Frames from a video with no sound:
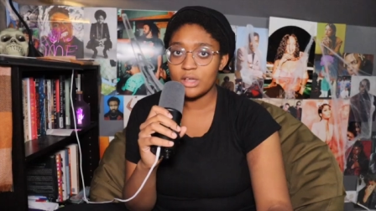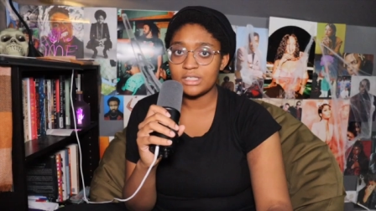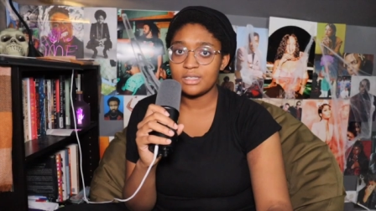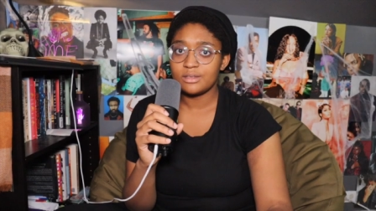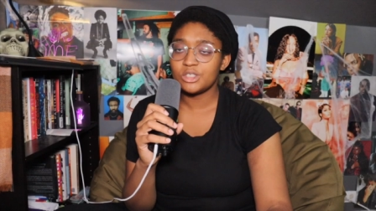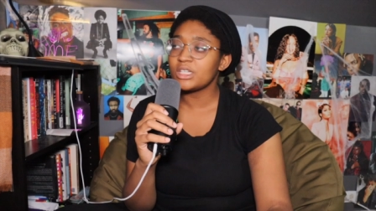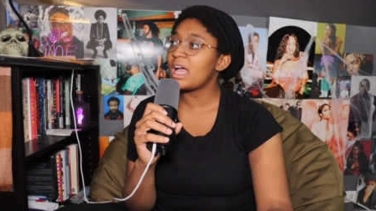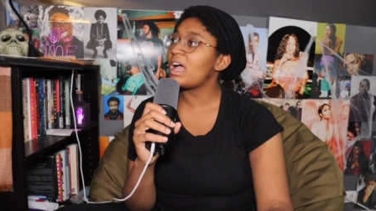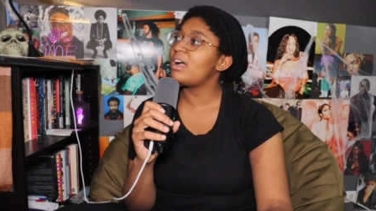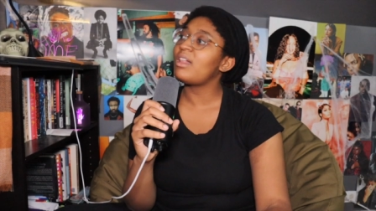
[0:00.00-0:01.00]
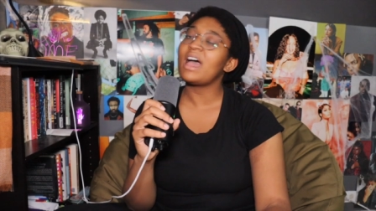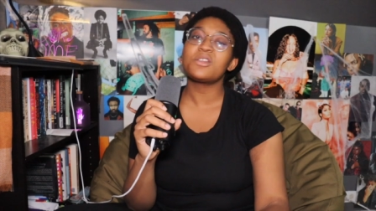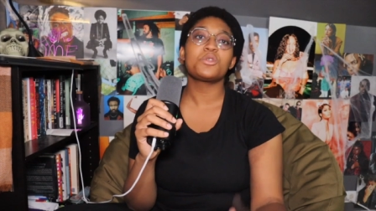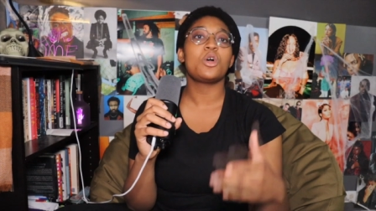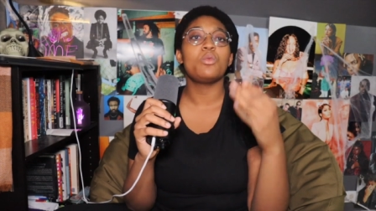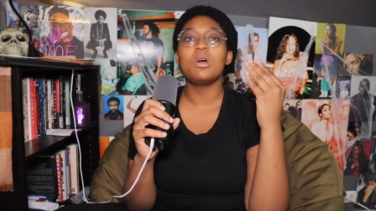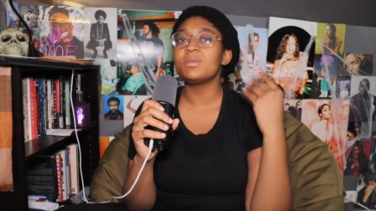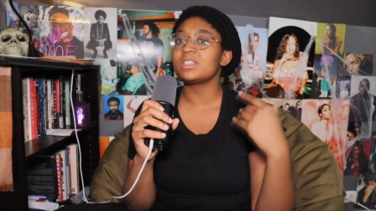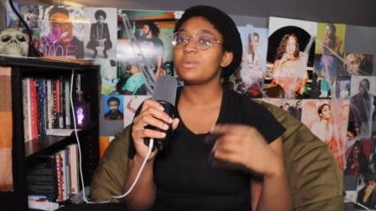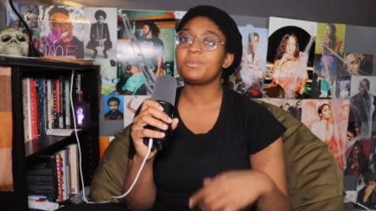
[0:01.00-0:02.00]
wasn't. Child, I don't know
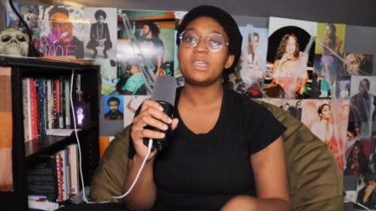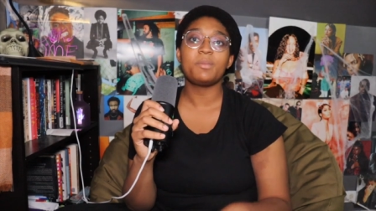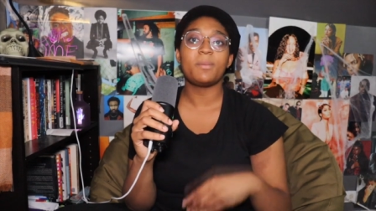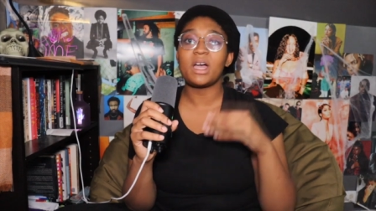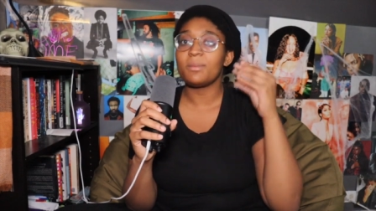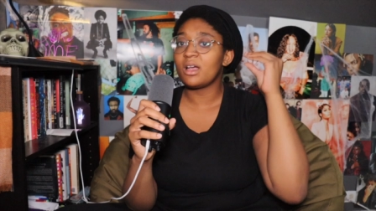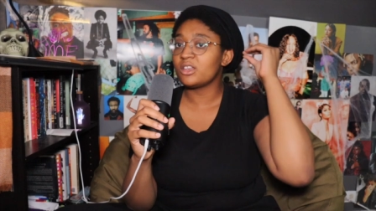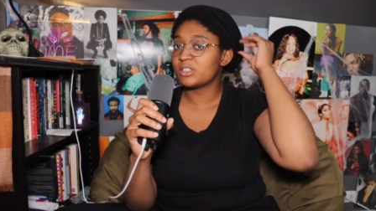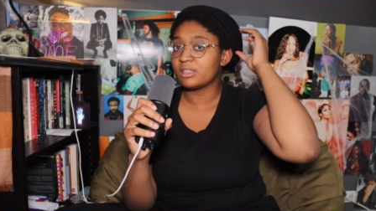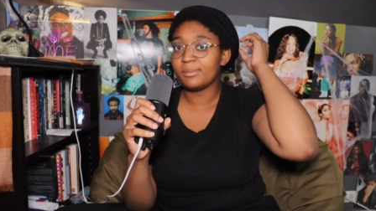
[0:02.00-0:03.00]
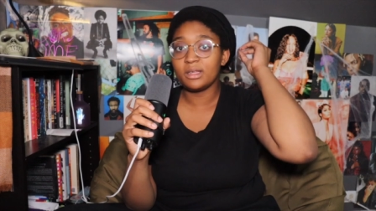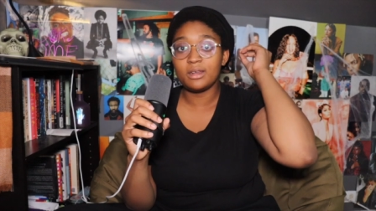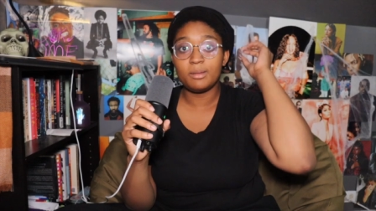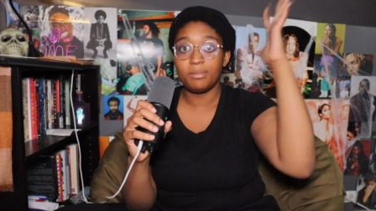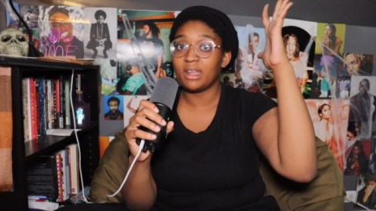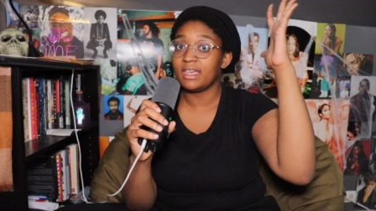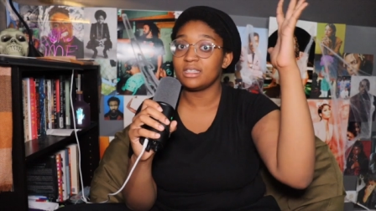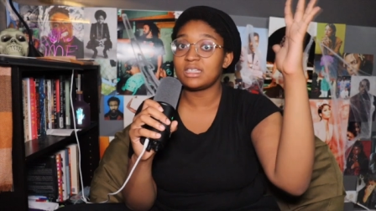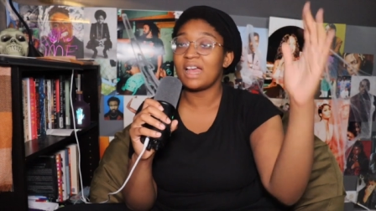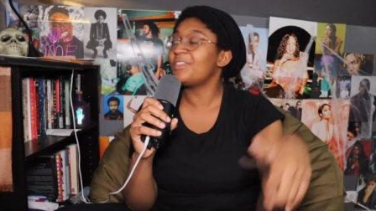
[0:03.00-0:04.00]
what was up with me, but my mind just completely blanked.